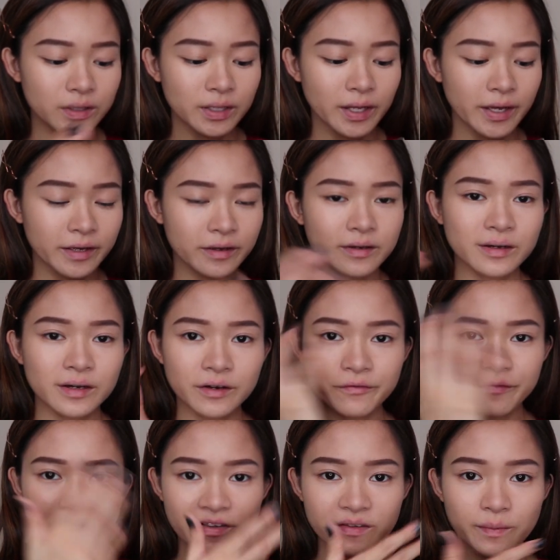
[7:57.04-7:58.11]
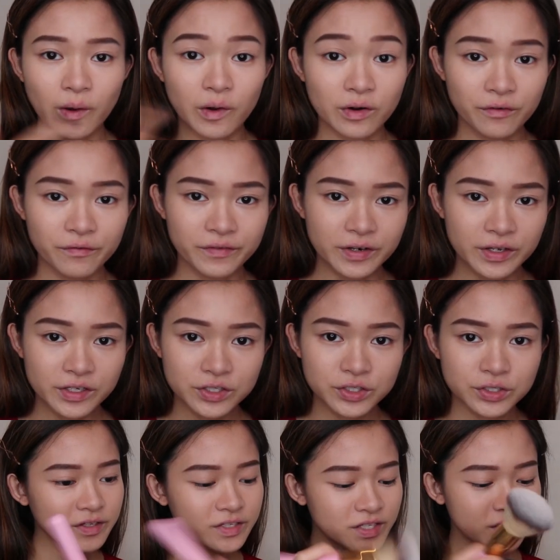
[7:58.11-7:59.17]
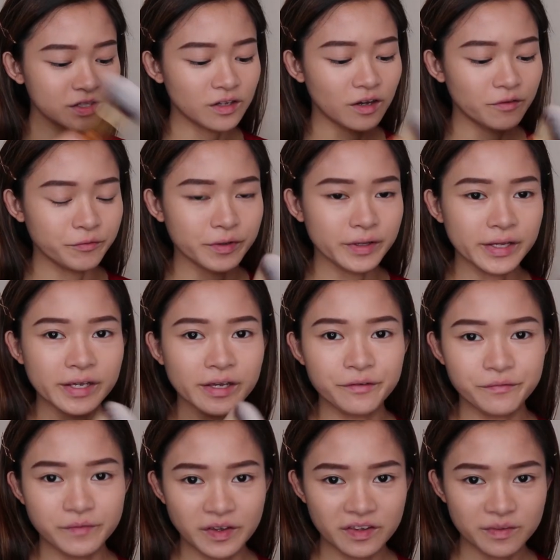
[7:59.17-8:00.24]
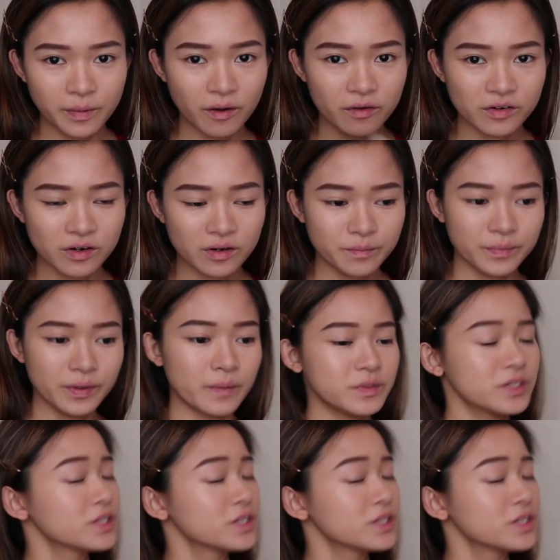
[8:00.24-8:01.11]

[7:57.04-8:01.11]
like a face powder finish. This is not really a face powder, but I'm